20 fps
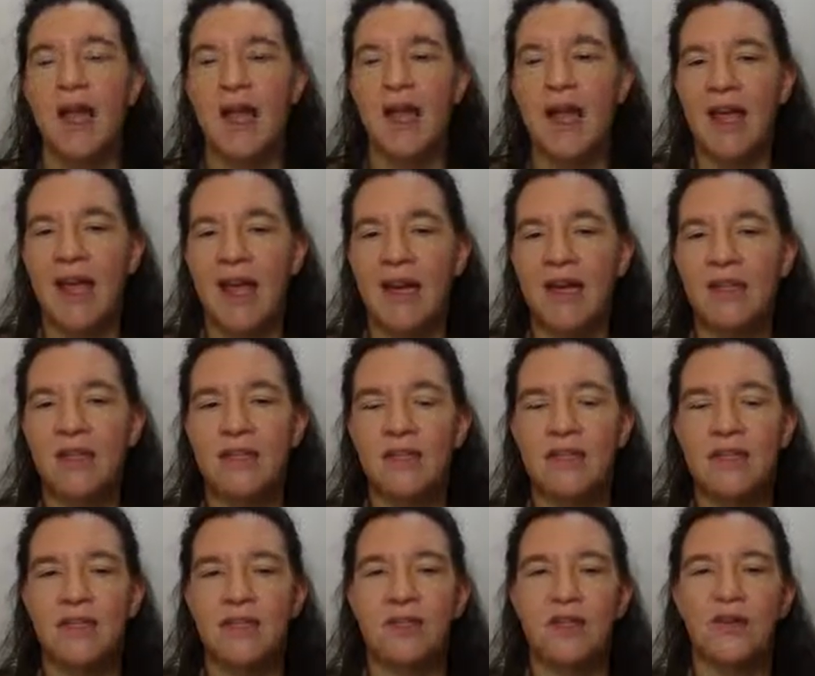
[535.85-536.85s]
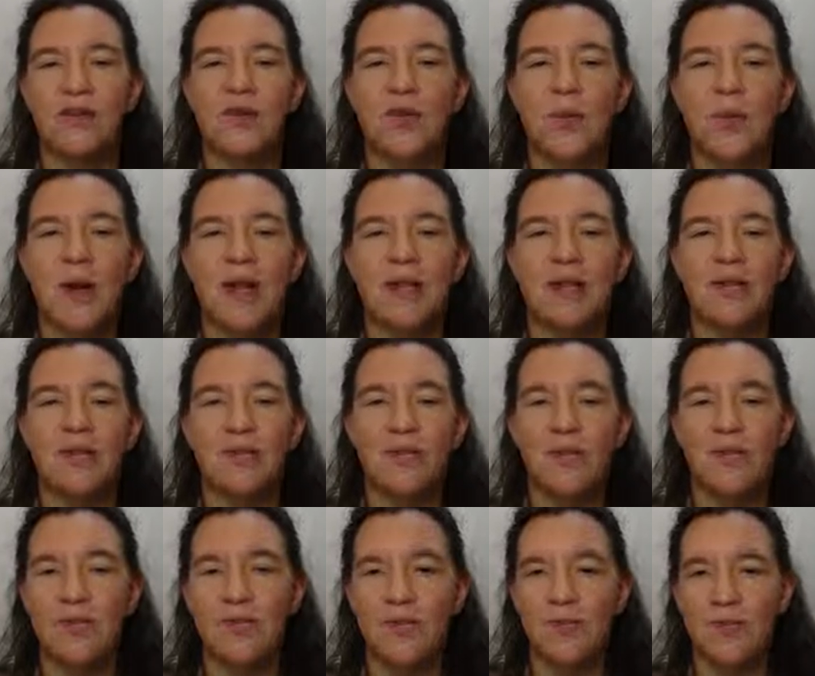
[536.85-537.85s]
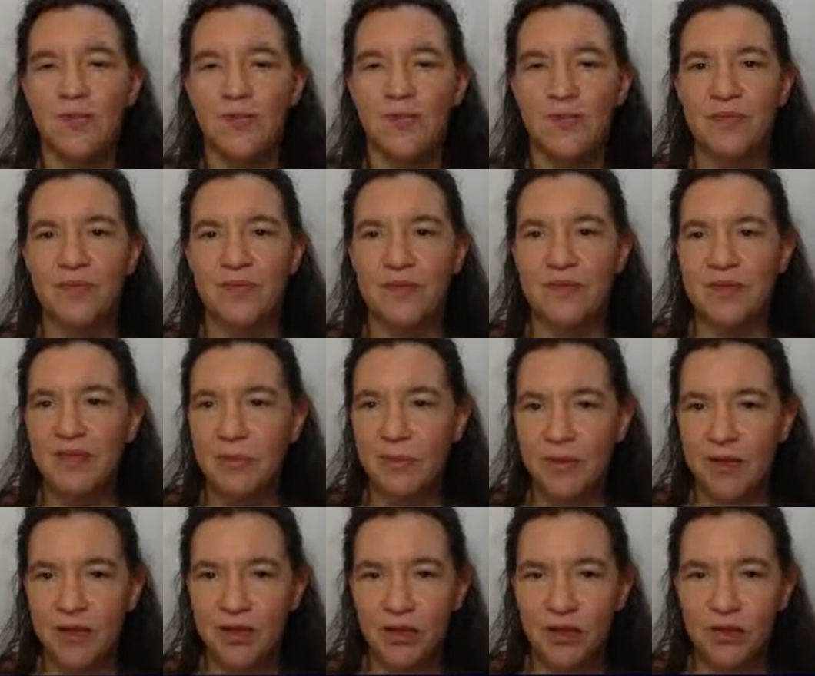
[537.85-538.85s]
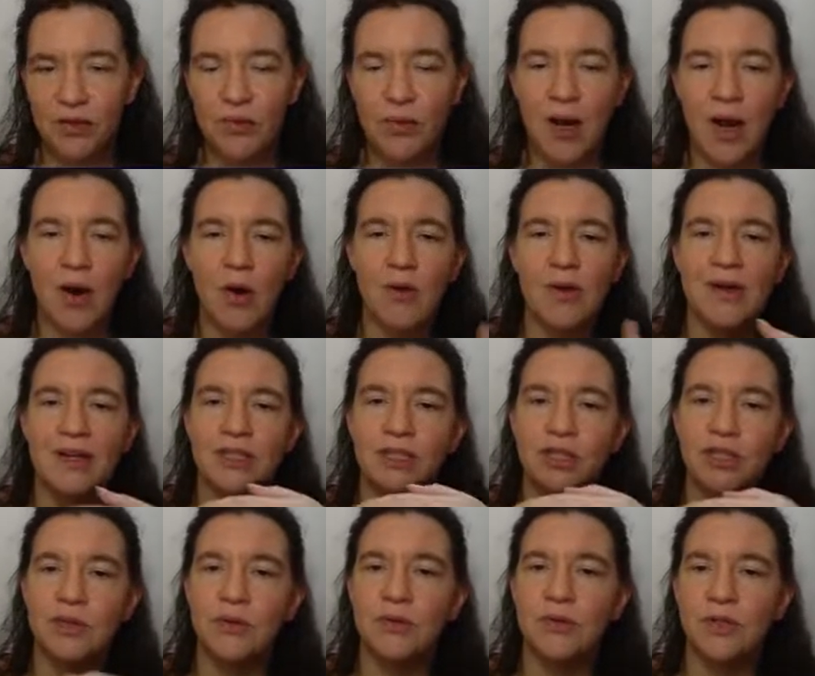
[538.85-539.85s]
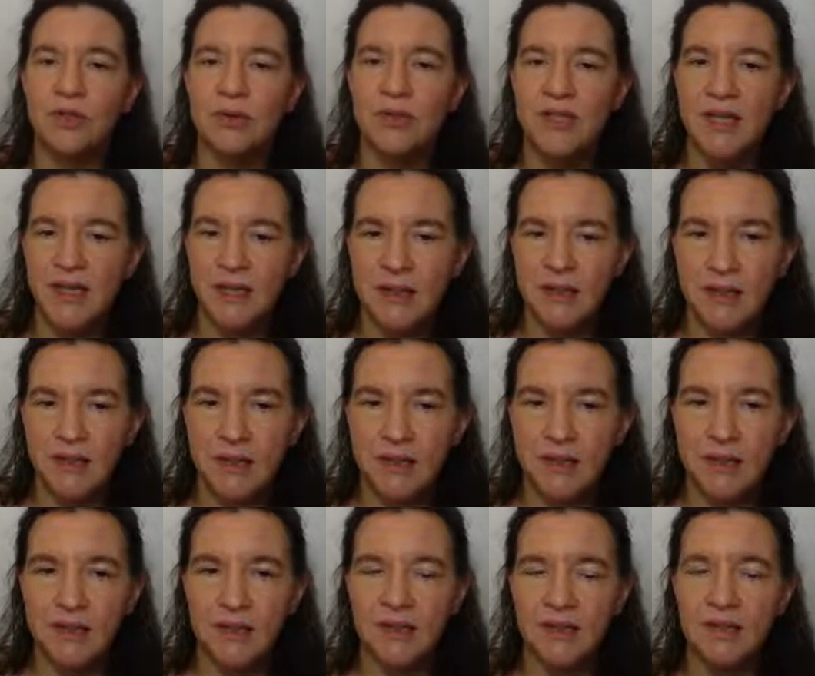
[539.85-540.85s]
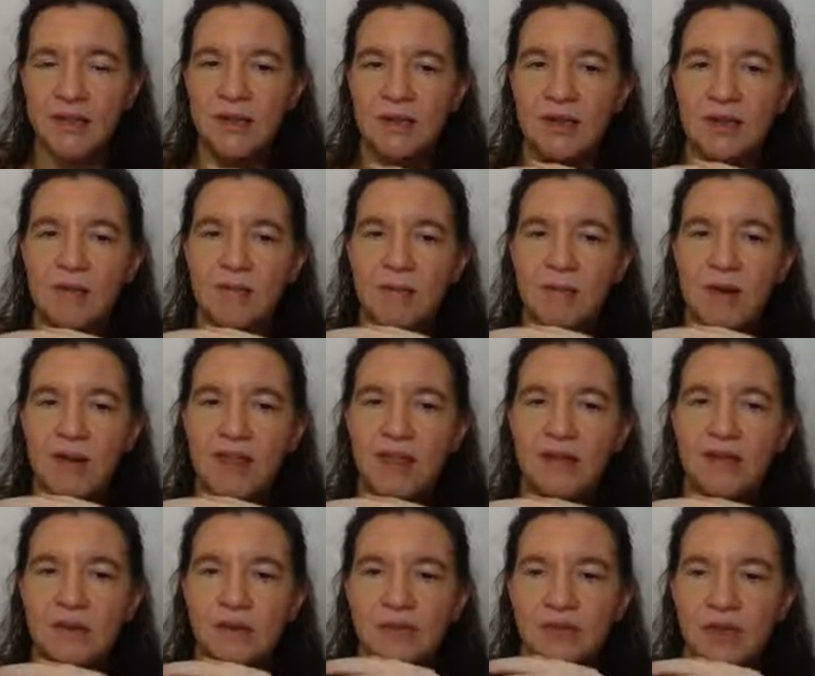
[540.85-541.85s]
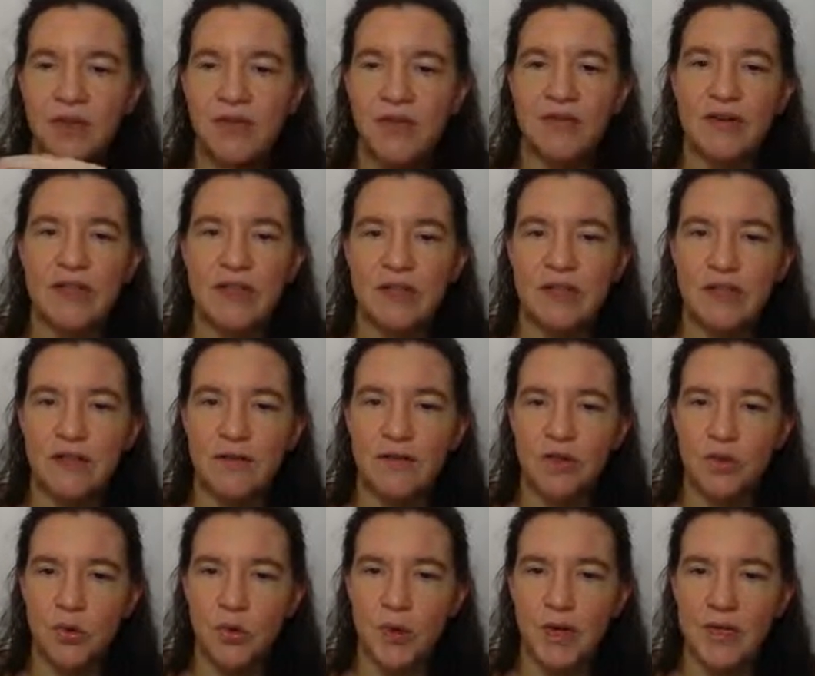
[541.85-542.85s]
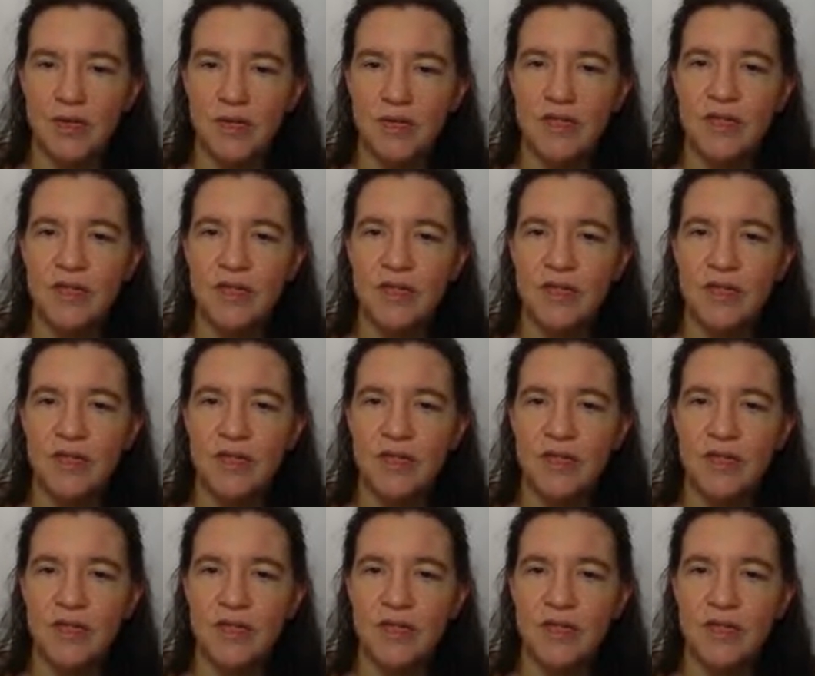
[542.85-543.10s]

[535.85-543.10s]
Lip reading: And well, similar to how I showed you Dixon's method of equivalences of squares in